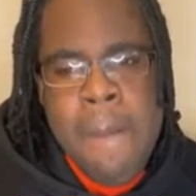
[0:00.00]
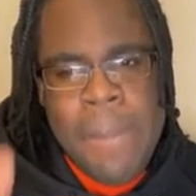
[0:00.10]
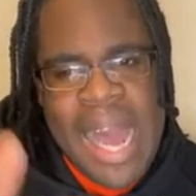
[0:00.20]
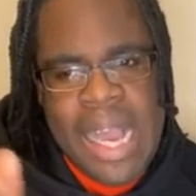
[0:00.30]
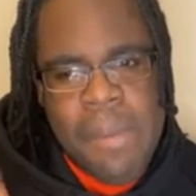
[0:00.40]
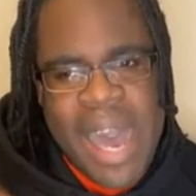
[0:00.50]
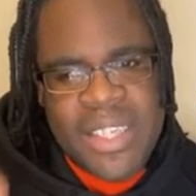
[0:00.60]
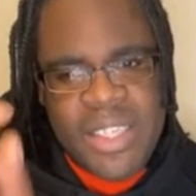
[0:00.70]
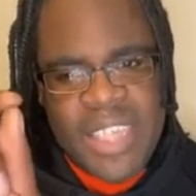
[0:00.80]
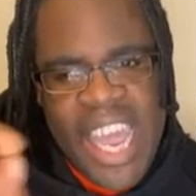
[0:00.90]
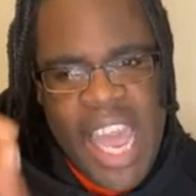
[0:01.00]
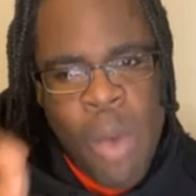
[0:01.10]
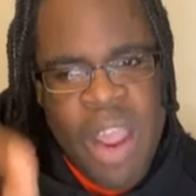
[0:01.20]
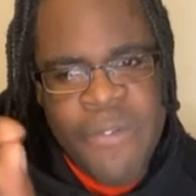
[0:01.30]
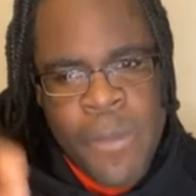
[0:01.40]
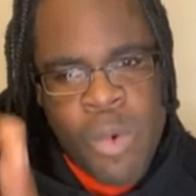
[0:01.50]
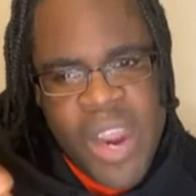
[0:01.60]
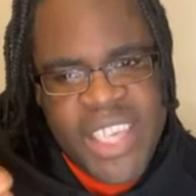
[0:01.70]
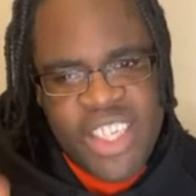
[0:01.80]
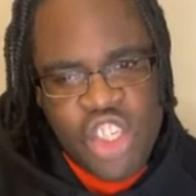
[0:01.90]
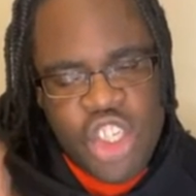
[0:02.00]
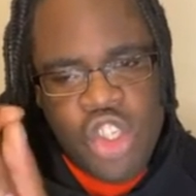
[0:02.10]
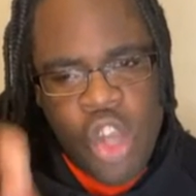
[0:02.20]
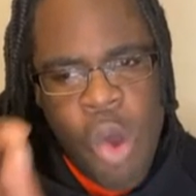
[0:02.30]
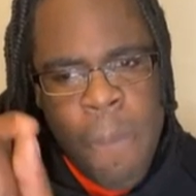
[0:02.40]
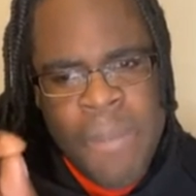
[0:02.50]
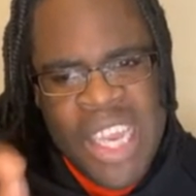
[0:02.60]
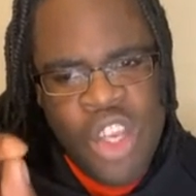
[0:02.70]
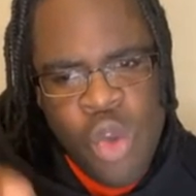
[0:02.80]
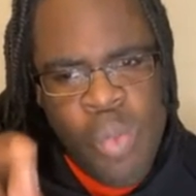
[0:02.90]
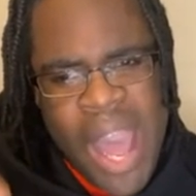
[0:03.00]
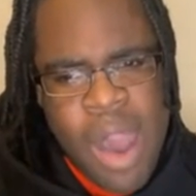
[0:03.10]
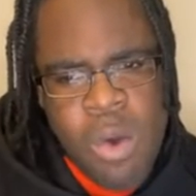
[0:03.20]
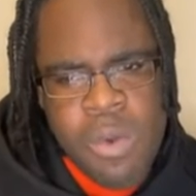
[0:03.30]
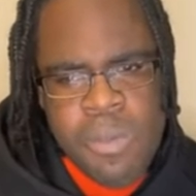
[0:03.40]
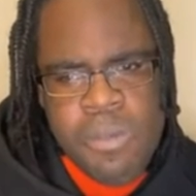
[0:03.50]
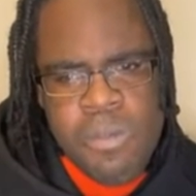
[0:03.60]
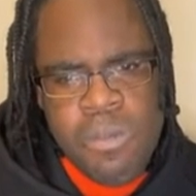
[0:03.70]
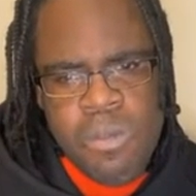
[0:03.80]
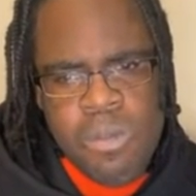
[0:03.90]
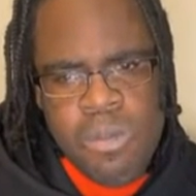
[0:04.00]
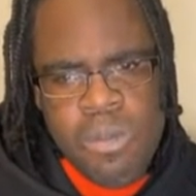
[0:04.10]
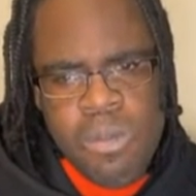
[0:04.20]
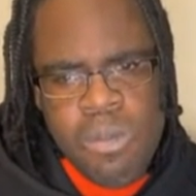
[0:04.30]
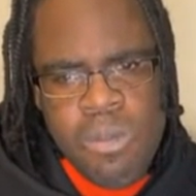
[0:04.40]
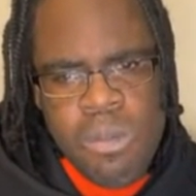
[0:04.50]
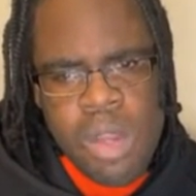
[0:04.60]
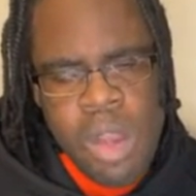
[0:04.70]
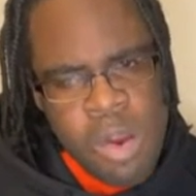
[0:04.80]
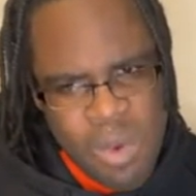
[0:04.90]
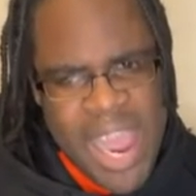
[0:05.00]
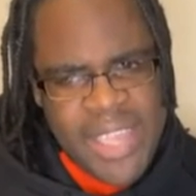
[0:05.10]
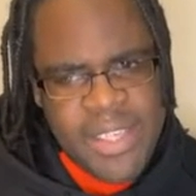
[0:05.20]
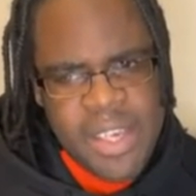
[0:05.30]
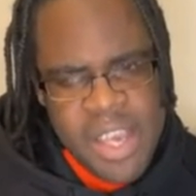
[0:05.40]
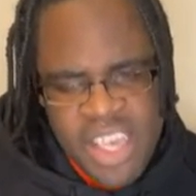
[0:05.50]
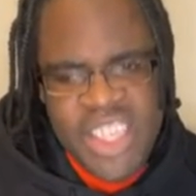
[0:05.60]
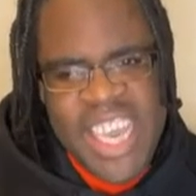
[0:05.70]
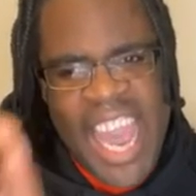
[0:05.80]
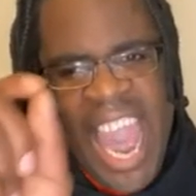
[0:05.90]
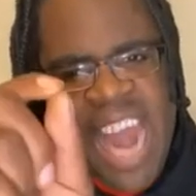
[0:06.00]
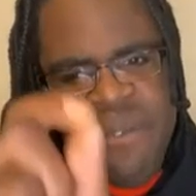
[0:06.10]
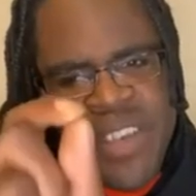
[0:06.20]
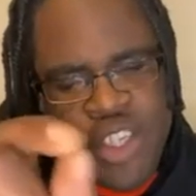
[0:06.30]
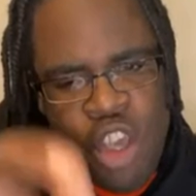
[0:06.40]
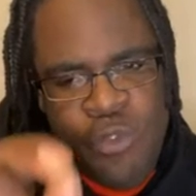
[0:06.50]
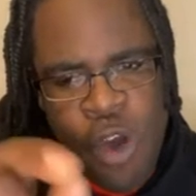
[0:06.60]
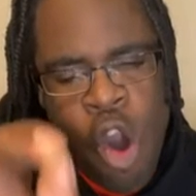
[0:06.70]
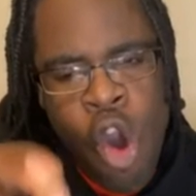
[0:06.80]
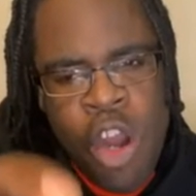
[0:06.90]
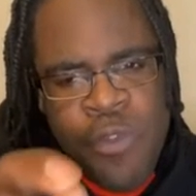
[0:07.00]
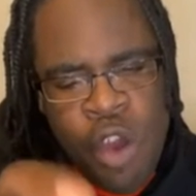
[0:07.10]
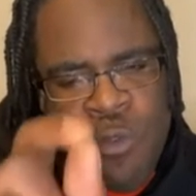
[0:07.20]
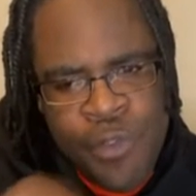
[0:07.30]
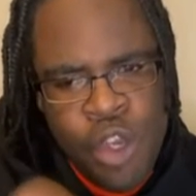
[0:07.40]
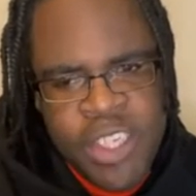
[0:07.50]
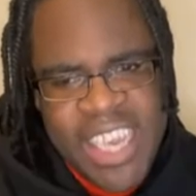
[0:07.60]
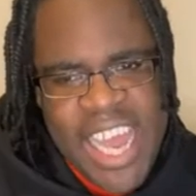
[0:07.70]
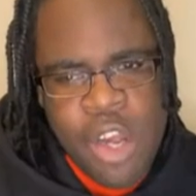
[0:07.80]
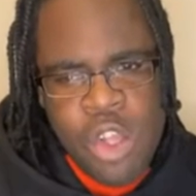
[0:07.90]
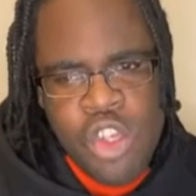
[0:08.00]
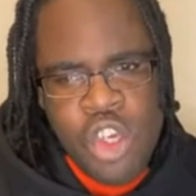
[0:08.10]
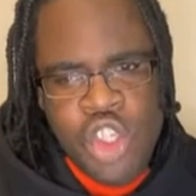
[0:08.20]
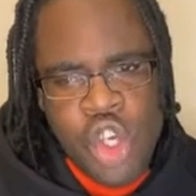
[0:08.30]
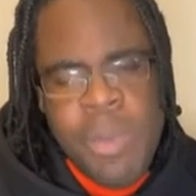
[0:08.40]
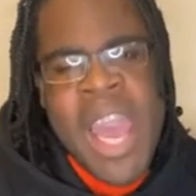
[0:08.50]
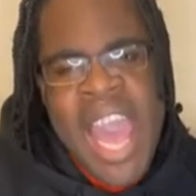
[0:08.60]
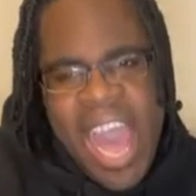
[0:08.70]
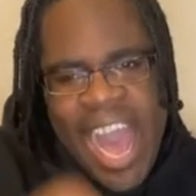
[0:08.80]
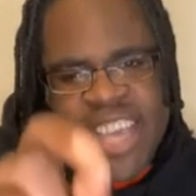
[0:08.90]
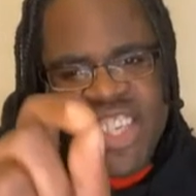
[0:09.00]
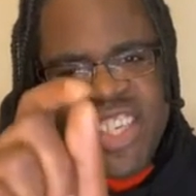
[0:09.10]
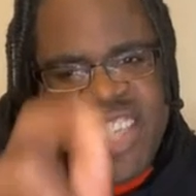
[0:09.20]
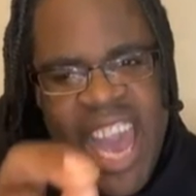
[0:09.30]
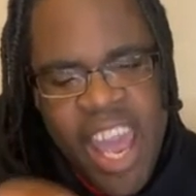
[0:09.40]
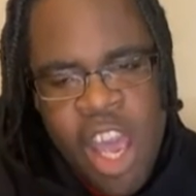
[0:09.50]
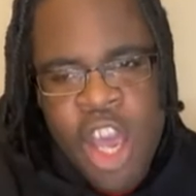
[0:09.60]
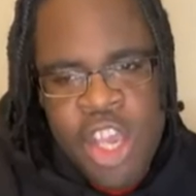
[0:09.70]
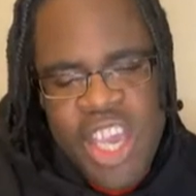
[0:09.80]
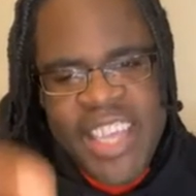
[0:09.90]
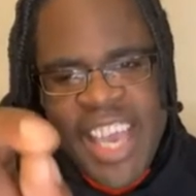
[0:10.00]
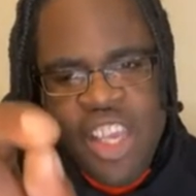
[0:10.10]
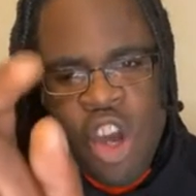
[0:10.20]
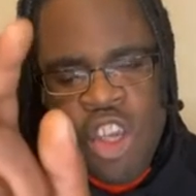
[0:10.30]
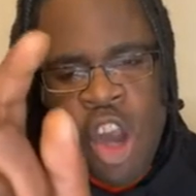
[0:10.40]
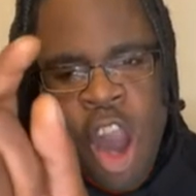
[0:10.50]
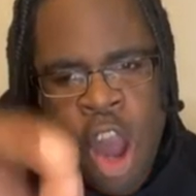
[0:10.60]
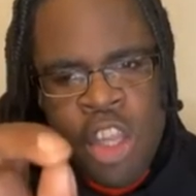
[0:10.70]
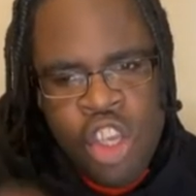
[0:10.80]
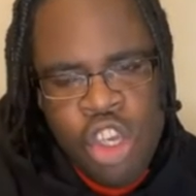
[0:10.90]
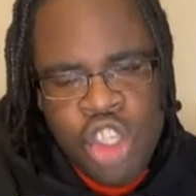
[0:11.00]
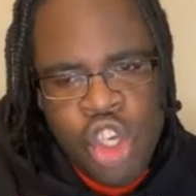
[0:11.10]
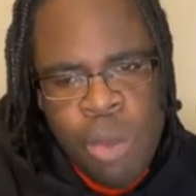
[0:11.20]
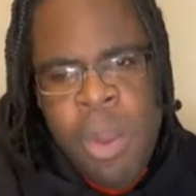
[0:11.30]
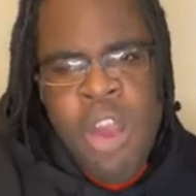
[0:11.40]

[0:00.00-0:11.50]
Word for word: Plankabas, stay away from Grace she don't mean you well. Right? She envies you for all of your views you're getting on YouTube. And she said, you're, you're, you're, on YouTube